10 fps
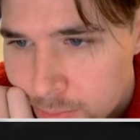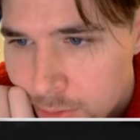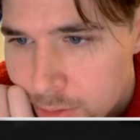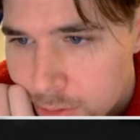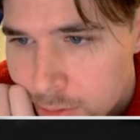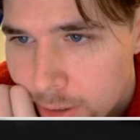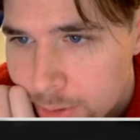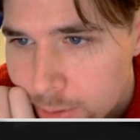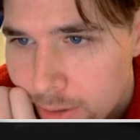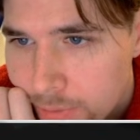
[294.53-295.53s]
So I
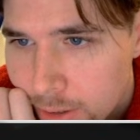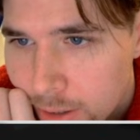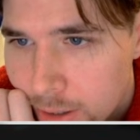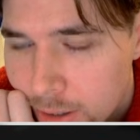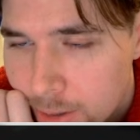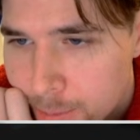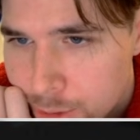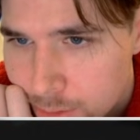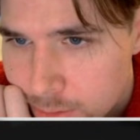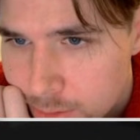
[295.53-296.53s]
do have the
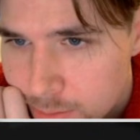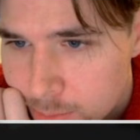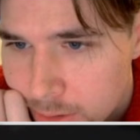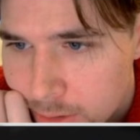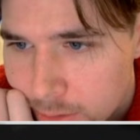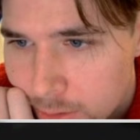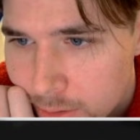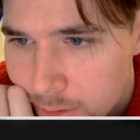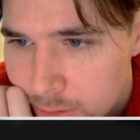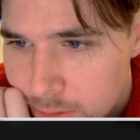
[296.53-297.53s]
option of playing
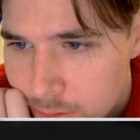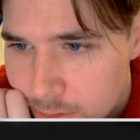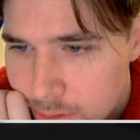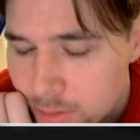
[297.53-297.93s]
this.